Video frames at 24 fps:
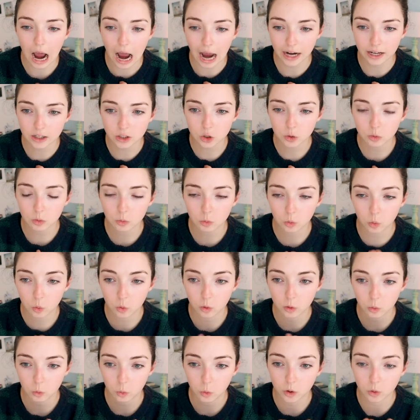I do and
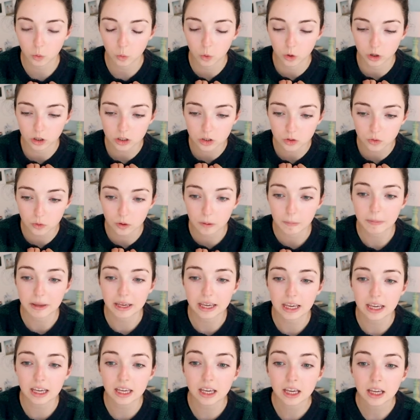what works for
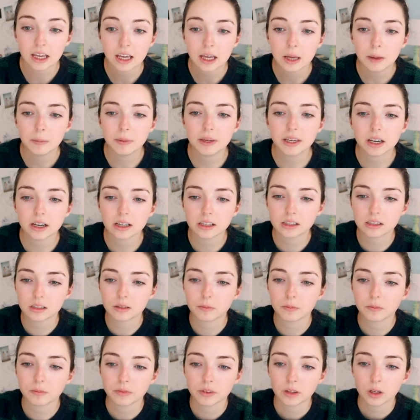me,
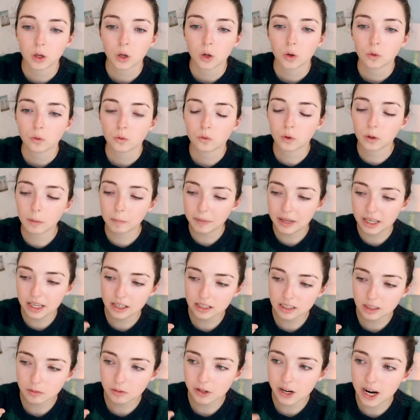because for
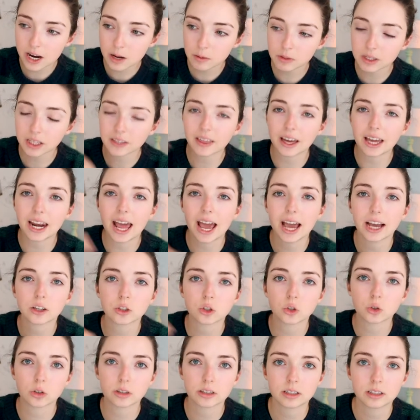me sometimes that
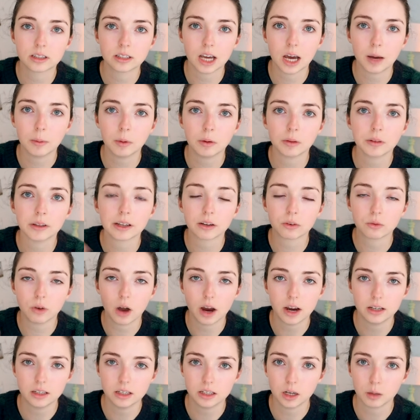extra step of
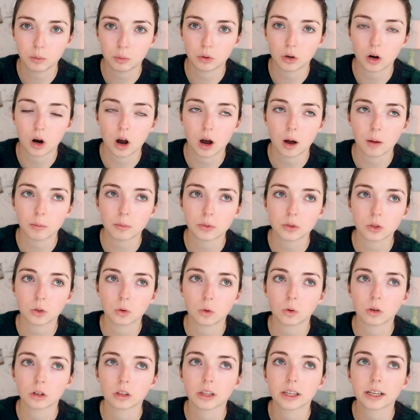finding a prompt
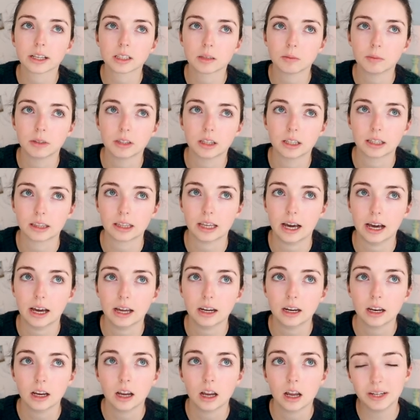or something like
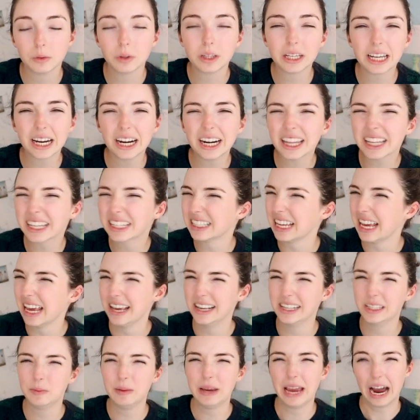that, it really kind of
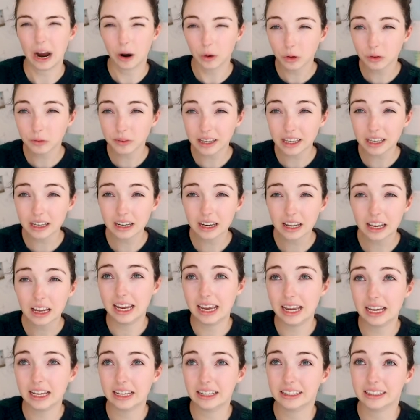takes me out of it.
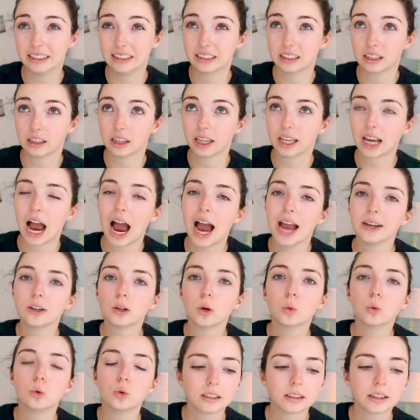And I
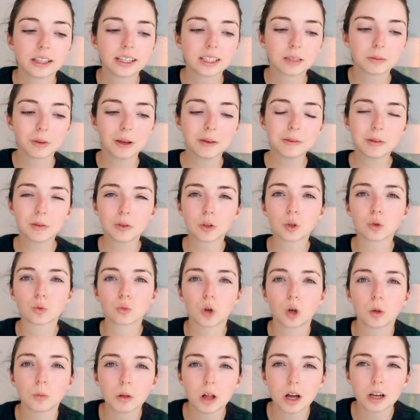don't, sometimes if there's
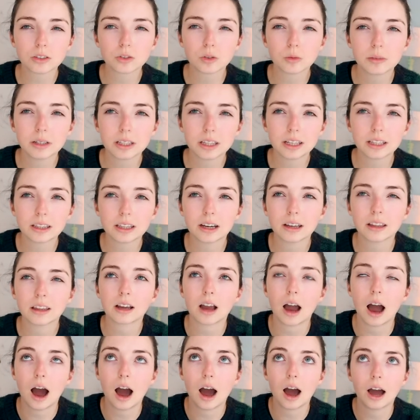roadblocks for me like that,
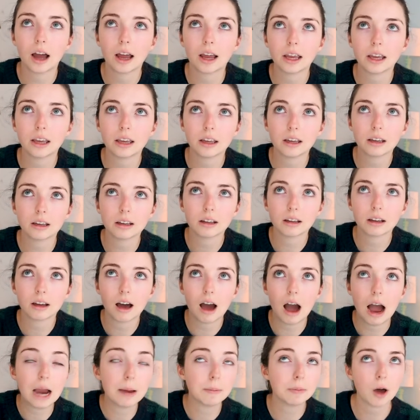
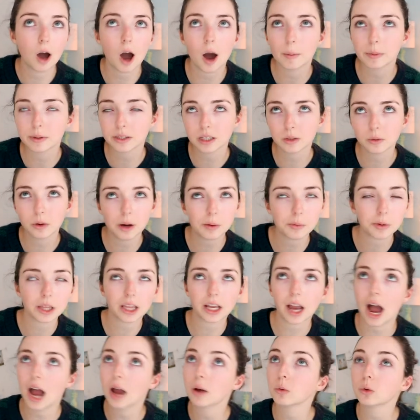I'm the opposite way
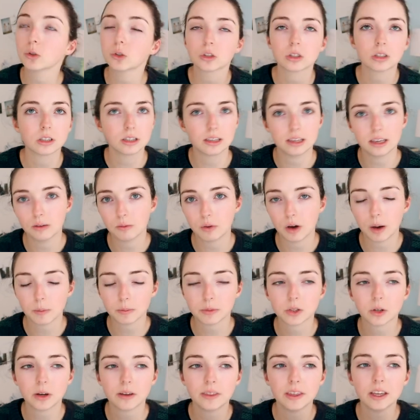where I will just give
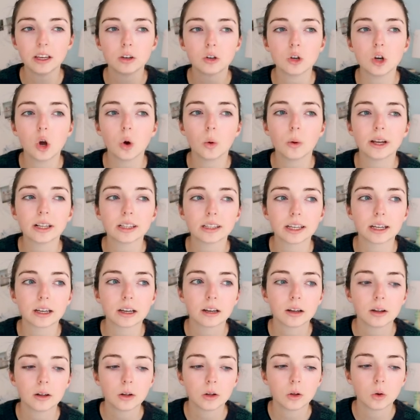up. So I think knowing
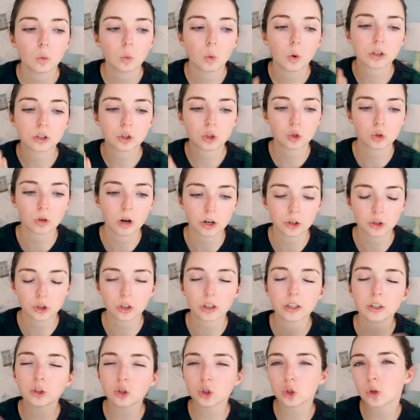what
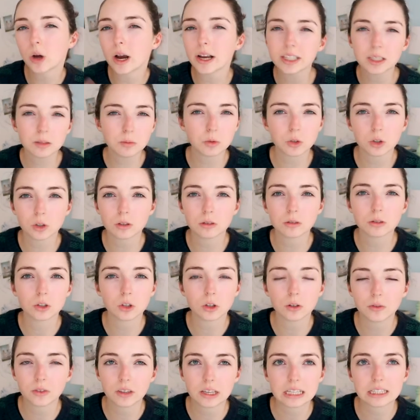structure, just try some
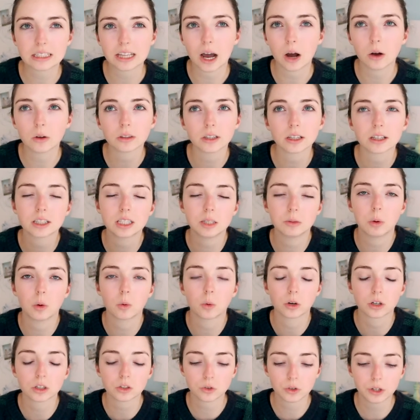certain things out and see what
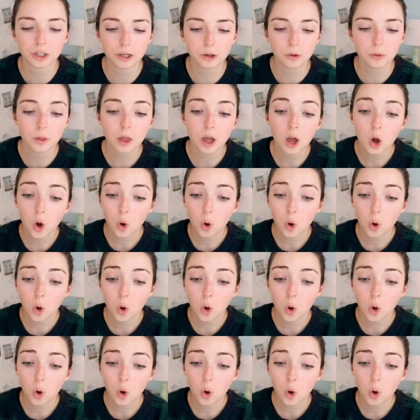works for you.